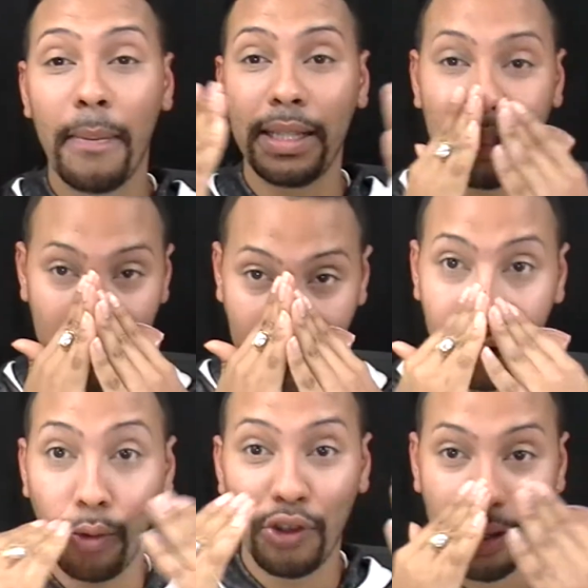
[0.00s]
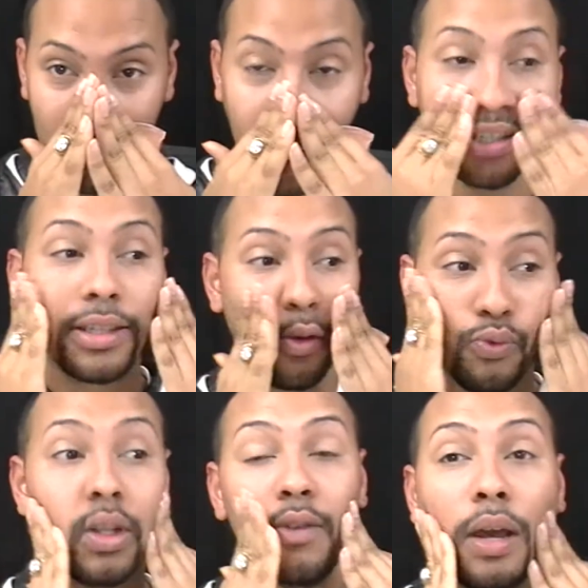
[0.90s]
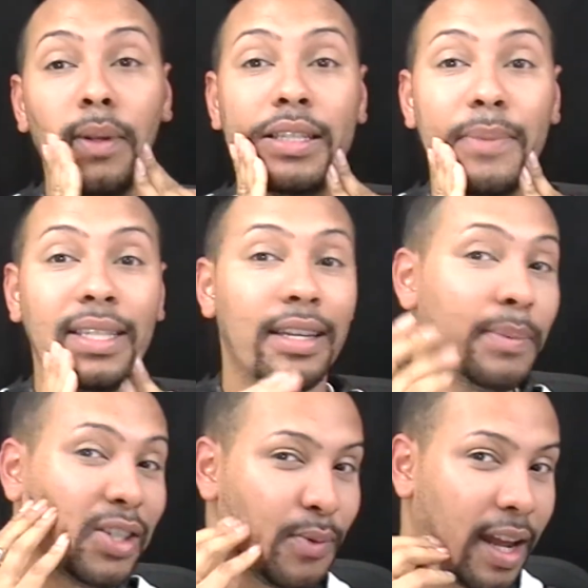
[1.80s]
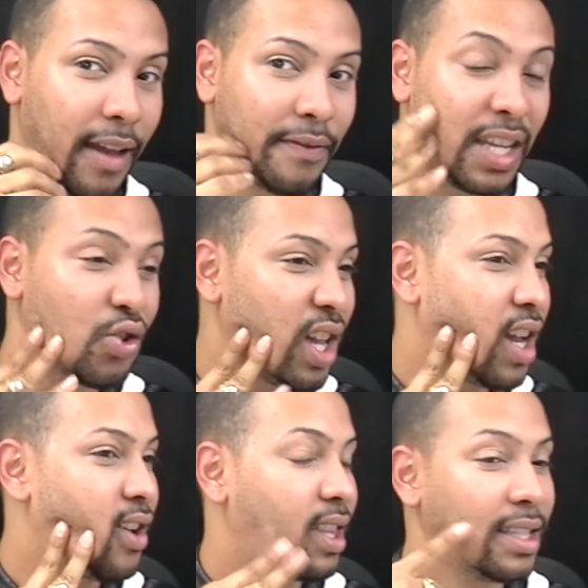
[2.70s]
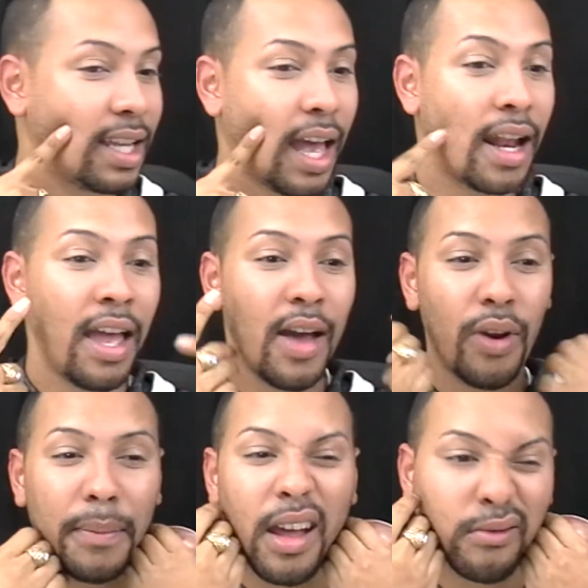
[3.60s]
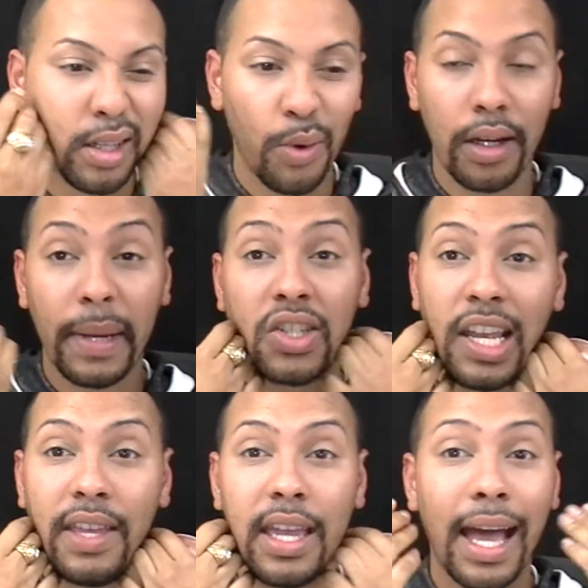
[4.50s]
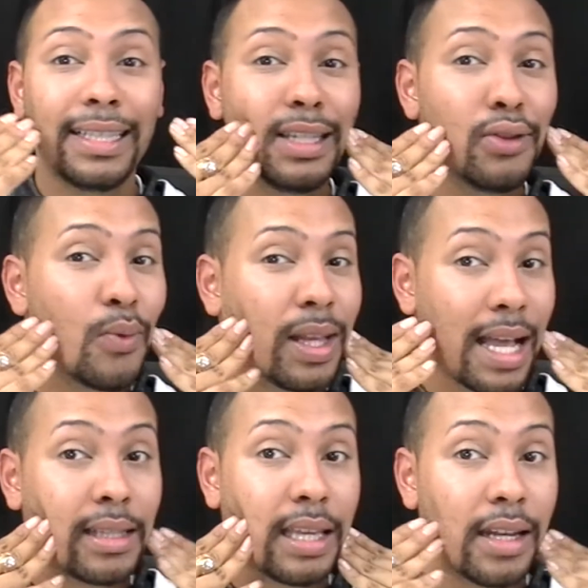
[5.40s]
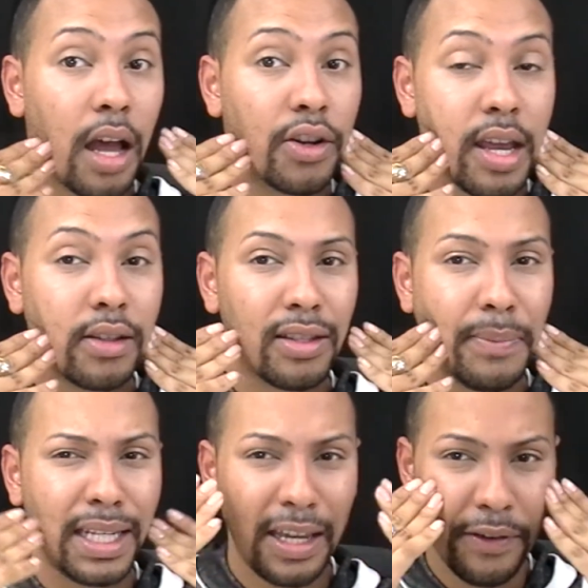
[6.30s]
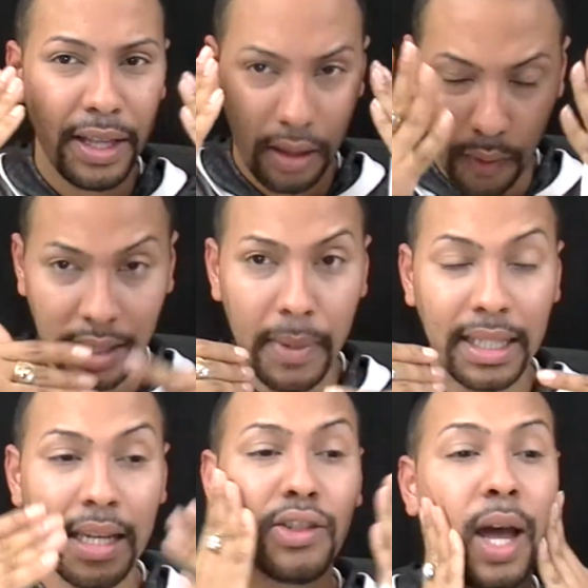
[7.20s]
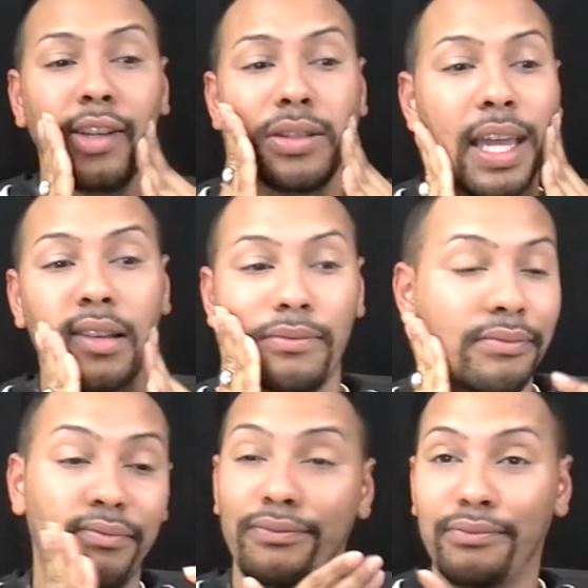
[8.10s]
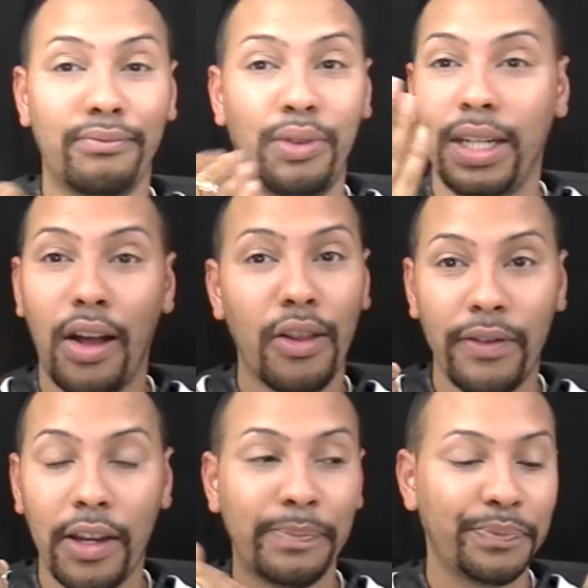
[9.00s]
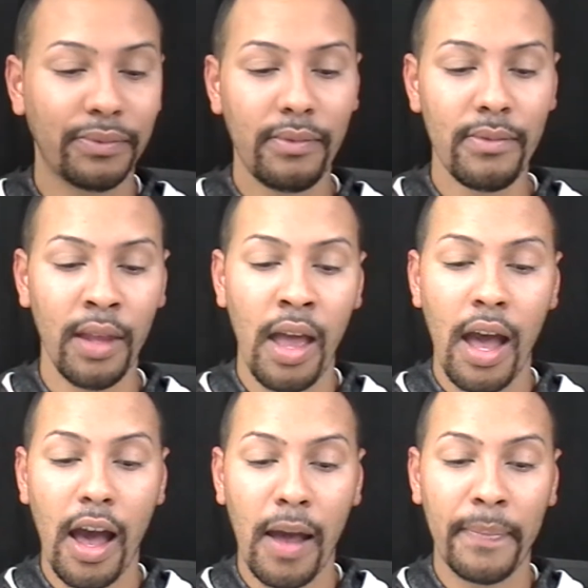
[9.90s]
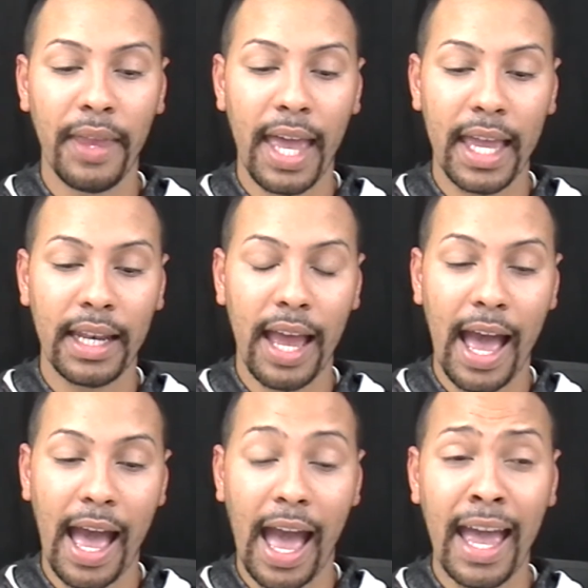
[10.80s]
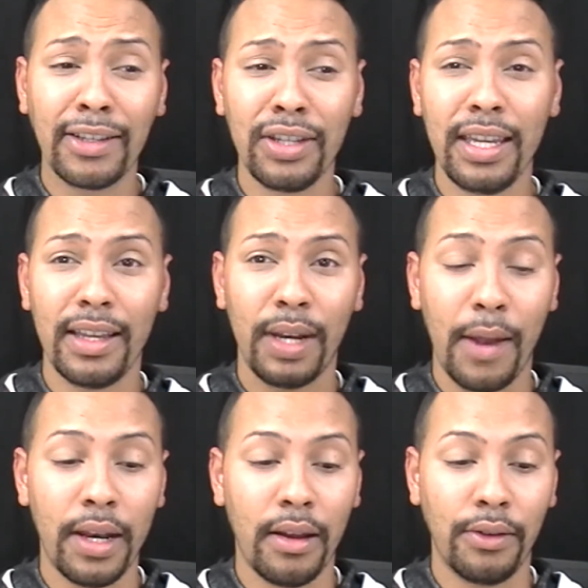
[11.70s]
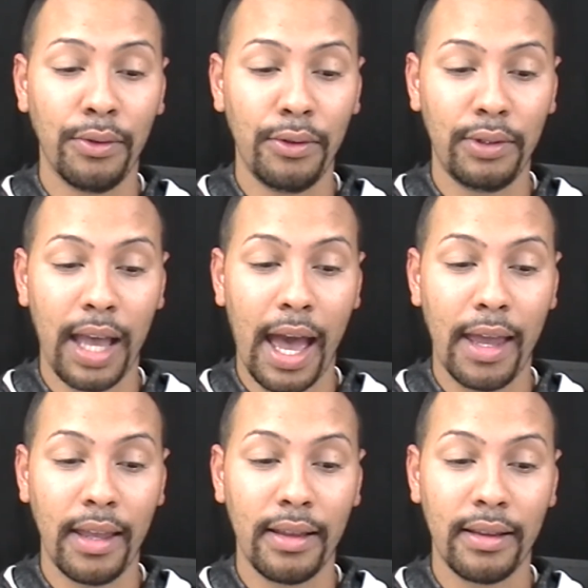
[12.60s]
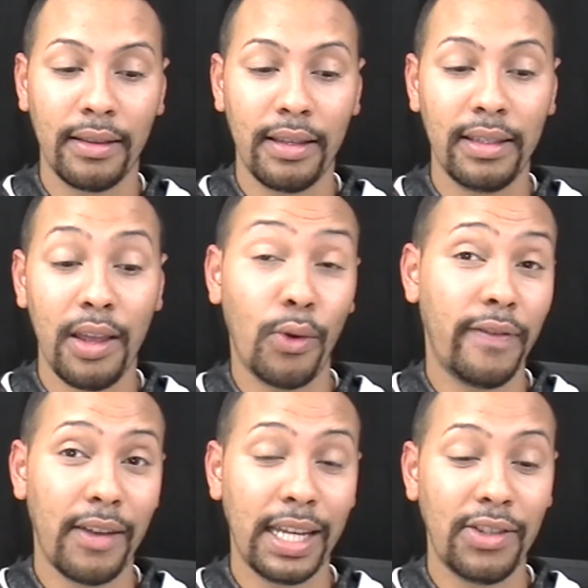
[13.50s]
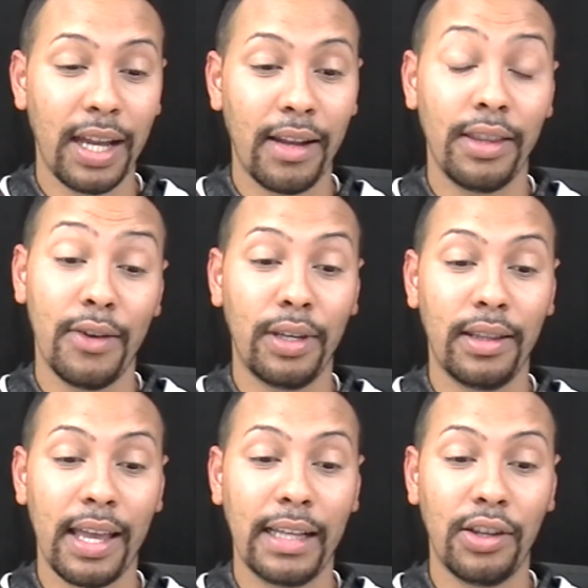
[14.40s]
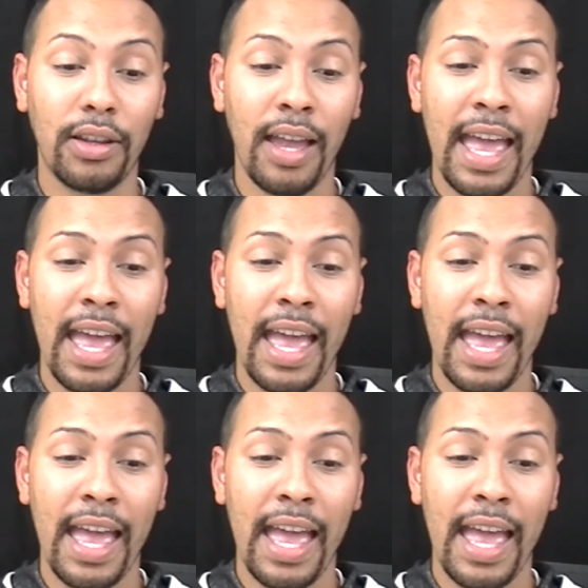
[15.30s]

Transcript: it on basically like lotion, and I just like really rub it into my skin, especially when I have facial hair and things like that, where I'm not really worried about shaving it. I still don't want that skin under there to be different than the rest of my skin, so I just like put it all over. And I actually, when I went on a cruise, this is the only foundation or the only thing I took,